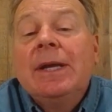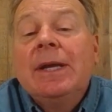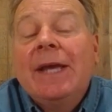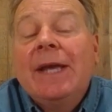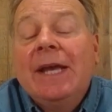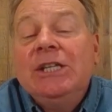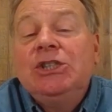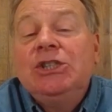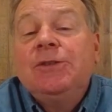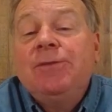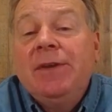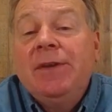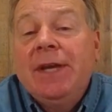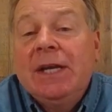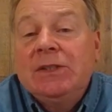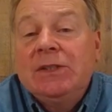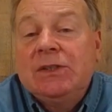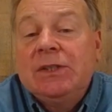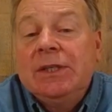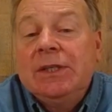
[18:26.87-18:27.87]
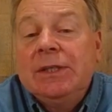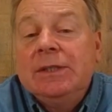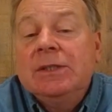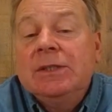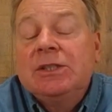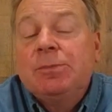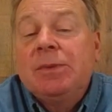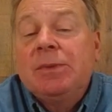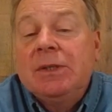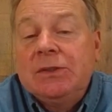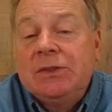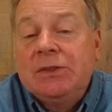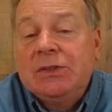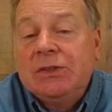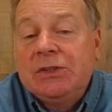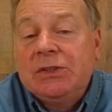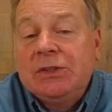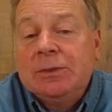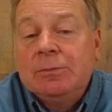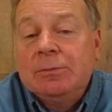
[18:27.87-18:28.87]
HVAC split
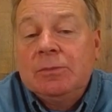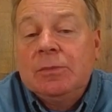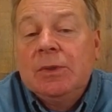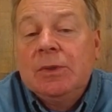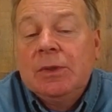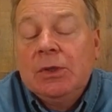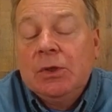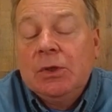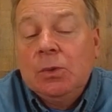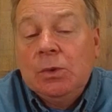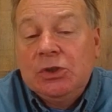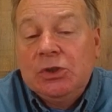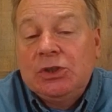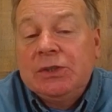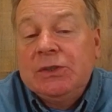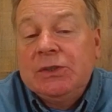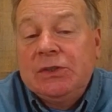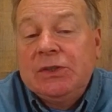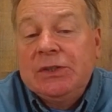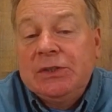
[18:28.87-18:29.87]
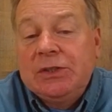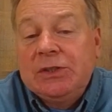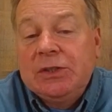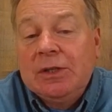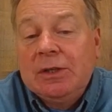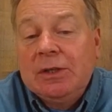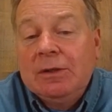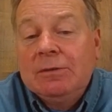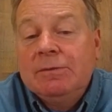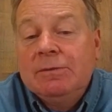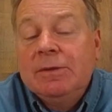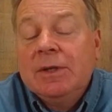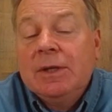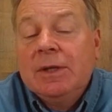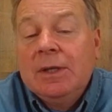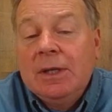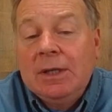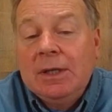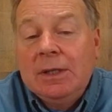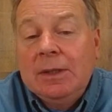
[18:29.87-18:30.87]
system, which consists of
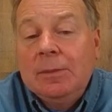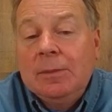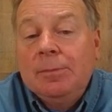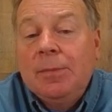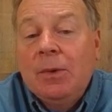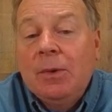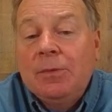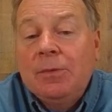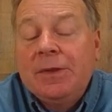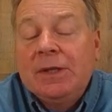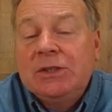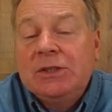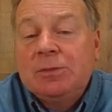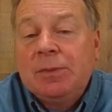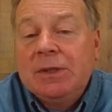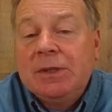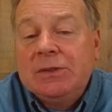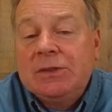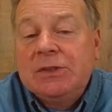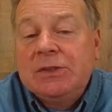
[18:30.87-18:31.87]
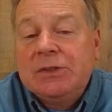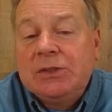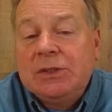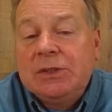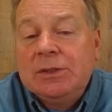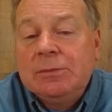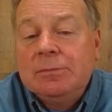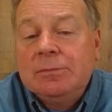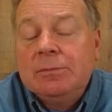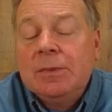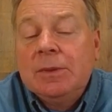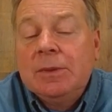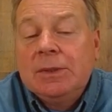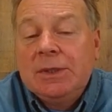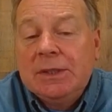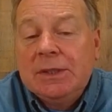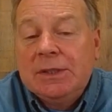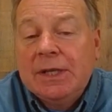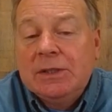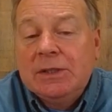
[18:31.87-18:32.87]
both a split system,
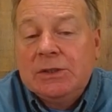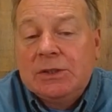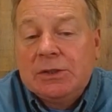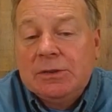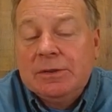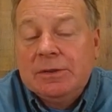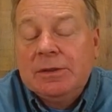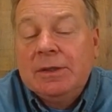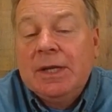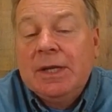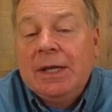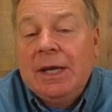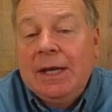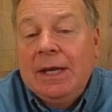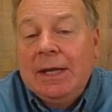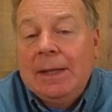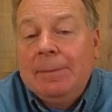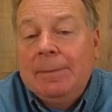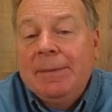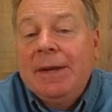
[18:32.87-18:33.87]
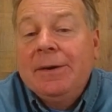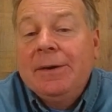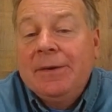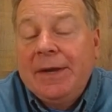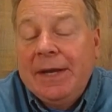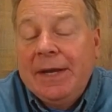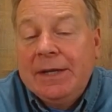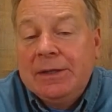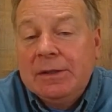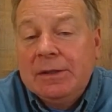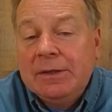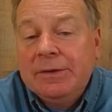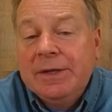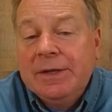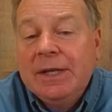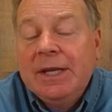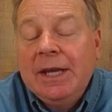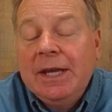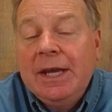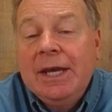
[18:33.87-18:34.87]
condenser, air handler,
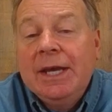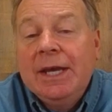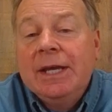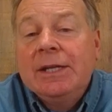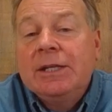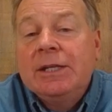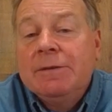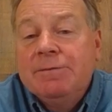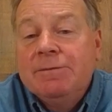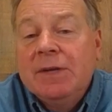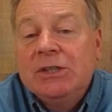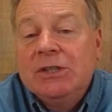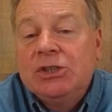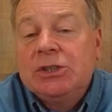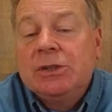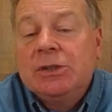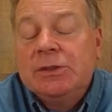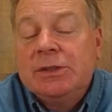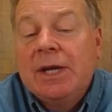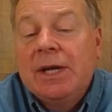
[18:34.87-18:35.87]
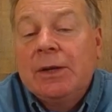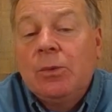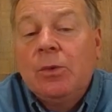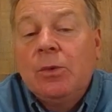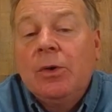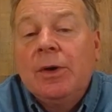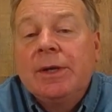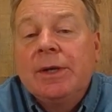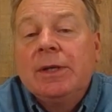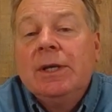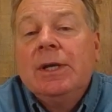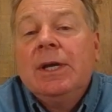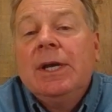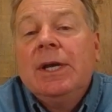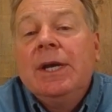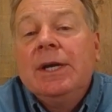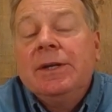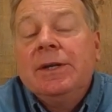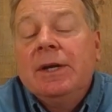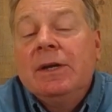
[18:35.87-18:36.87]
and conventional ductwork.
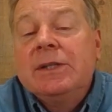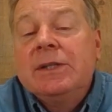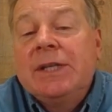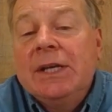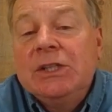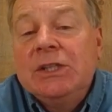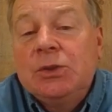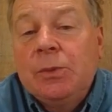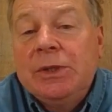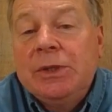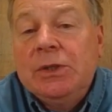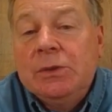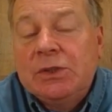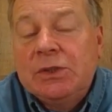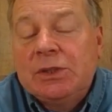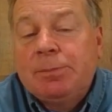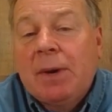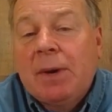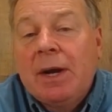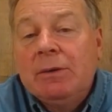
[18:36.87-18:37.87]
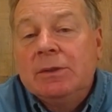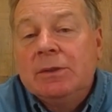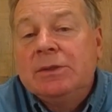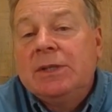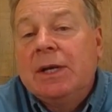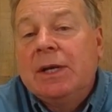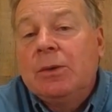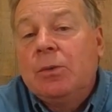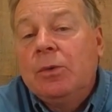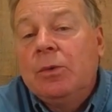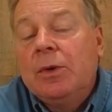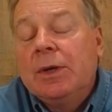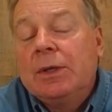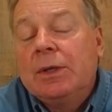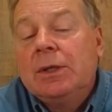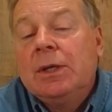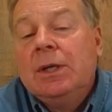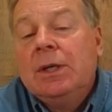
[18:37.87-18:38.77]
In our case, we use spiral ductwork,